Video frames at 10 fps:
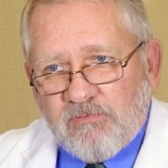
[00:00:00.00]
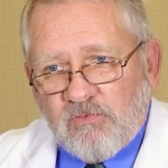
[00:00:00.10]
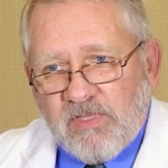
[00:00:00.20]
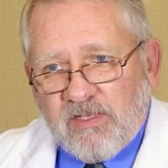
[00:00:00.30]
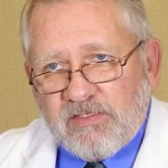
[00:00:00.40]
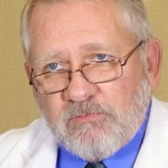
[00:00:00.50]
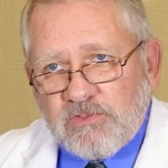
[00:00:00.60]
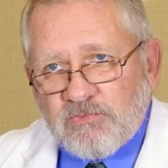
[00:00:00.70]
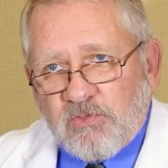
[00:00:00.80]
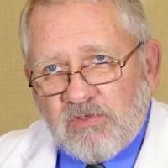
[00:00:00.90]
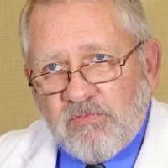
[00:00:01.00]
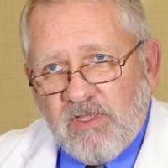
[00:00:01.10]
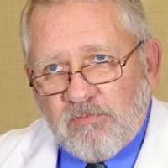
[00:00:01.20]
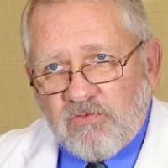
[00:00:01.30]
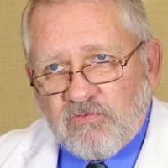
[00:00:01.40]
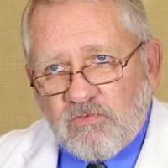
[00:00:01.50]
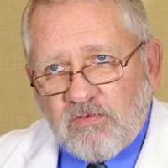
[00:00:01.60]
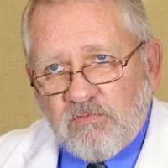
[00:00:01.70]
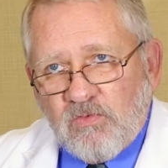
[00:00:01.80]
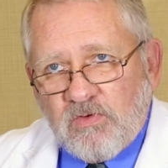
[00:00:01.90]
abnormality with sperm numbers
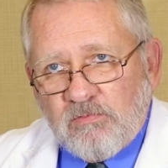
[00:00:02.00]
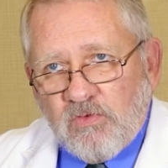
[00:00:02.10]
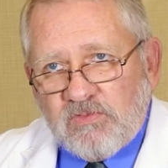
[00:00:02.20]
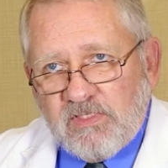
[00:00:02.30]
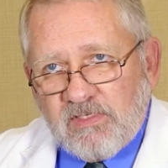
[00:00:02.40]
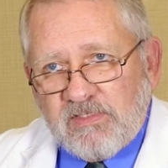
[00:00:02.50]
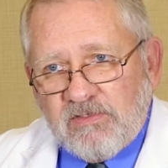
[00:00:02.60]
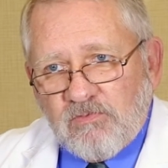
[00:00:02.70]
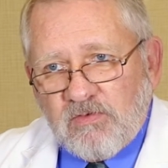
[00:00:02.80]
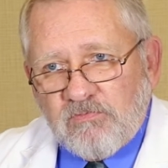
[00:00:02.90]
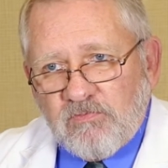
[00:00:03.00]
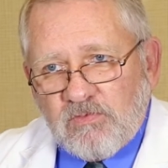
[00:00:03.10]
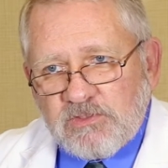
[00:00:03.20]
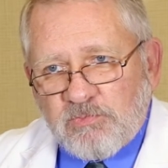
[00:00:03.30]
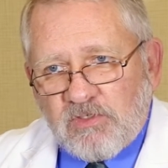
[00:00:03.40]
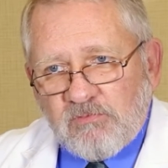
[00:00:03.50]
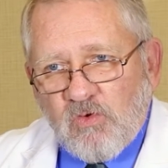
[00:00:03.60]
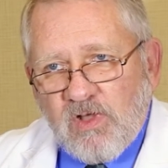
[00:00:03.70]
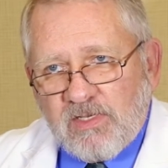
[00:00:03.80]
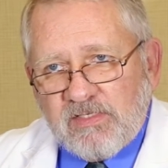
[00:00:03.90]
or motility or
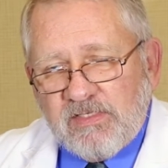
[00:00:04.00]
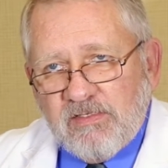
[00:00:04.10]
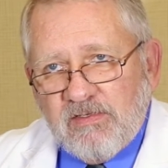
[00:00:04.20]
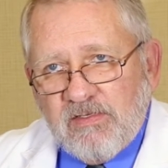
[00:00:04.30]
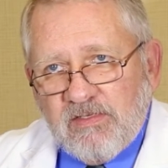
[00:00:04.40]
sperm quality.